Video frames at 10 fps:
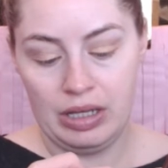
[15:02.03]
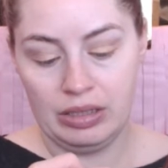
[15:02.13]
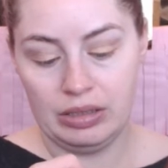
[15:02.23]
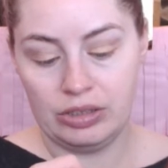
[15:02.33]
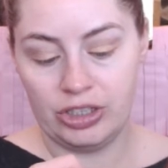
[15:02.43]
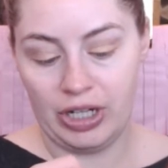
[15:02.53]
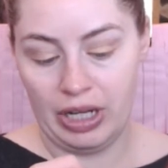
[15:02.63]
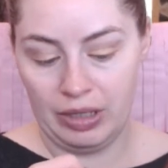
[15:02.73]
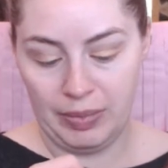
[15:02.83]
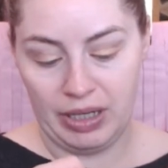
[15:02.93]

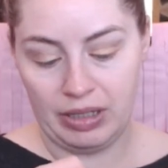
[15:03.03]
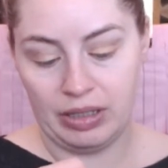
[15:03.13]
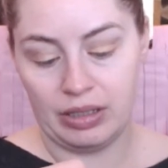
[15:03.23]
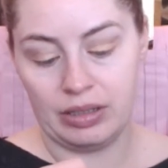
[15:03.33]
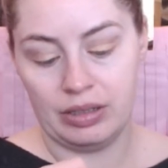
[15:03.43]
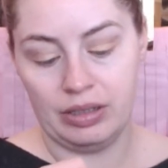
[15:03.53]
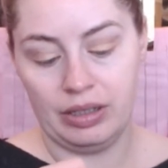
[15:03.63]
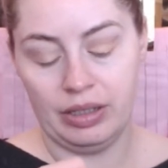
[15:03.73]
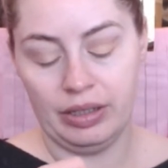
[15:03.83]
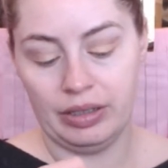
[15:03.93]
Shea butter,
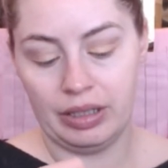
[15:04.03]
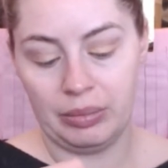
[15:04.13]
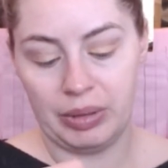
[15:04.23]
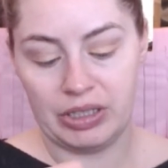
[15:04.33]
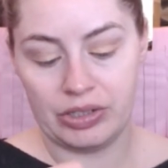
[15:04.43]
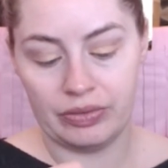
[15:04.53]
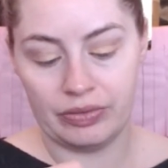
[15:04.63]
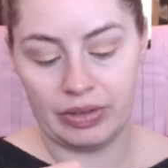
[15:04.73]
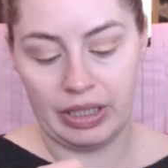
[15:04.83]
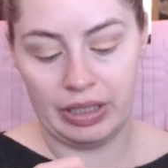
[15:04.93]
and then a bunch of
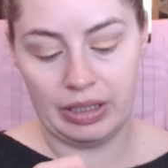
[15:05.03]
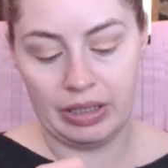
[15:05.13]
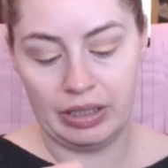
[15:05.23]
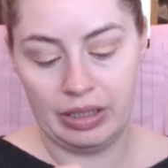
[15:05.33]
like